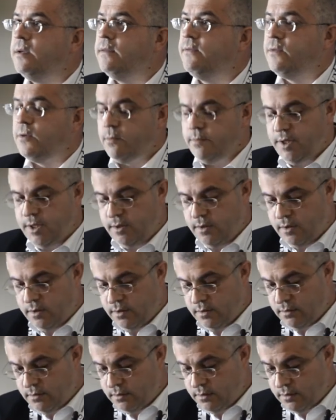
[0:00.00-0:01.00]
from it.
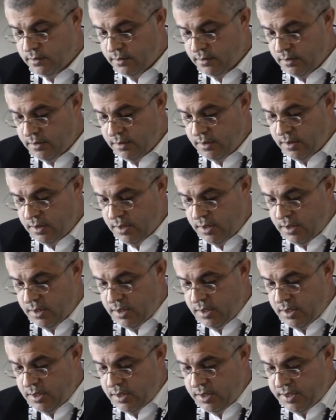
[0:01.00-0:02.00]

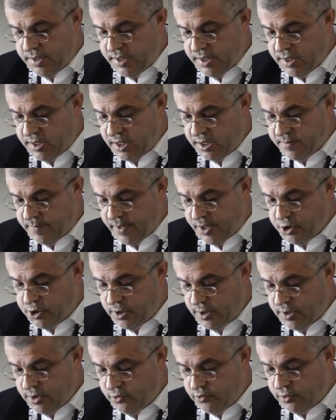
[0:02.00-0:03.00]
This is
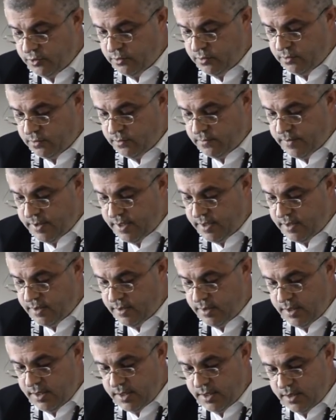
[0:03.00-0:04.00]
especially true
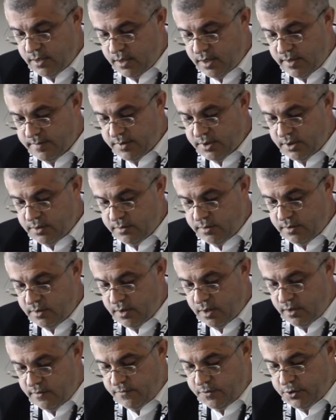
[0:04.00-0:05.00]
when it comes to
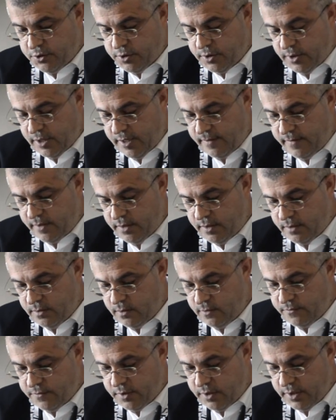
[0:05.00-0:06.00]
the official level
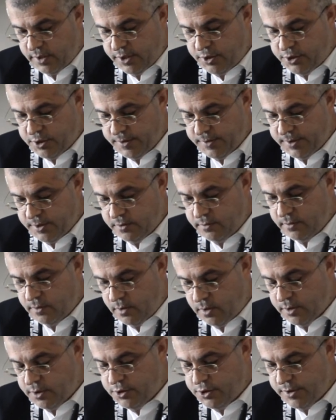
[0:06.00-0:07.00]
of relations to
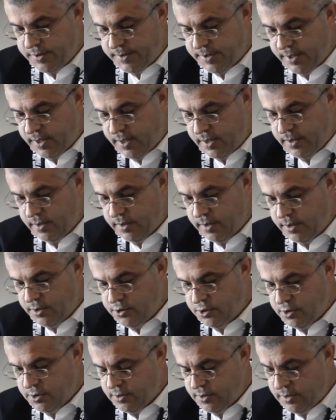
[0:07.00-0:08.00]
Origen's
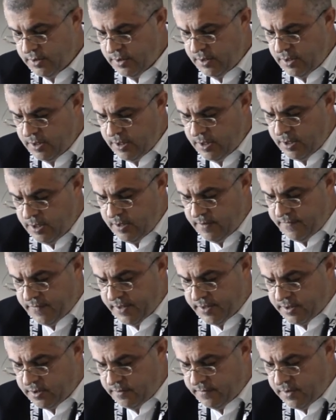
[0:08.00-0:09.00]
heritage.
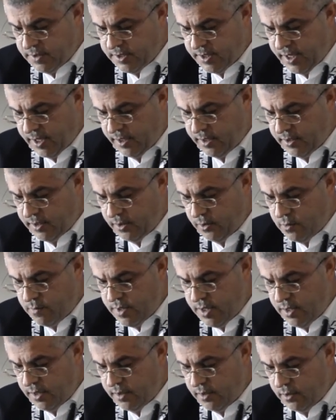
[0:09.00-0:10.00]
First of the Second
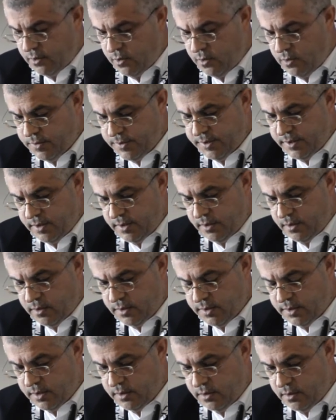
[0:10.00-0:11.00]
Ecumenical Council in
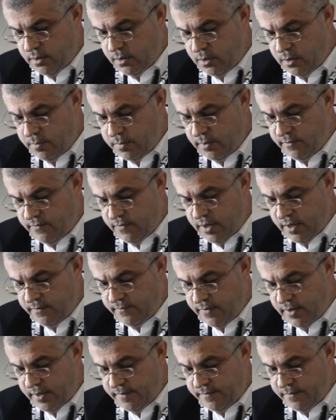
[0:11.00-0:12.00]
Constantinople,
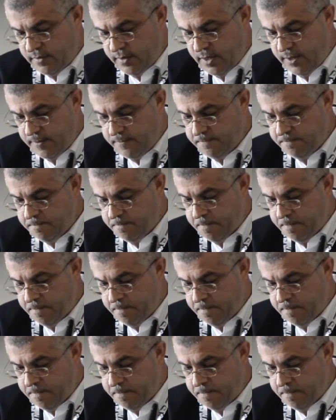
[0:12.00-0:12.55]
553,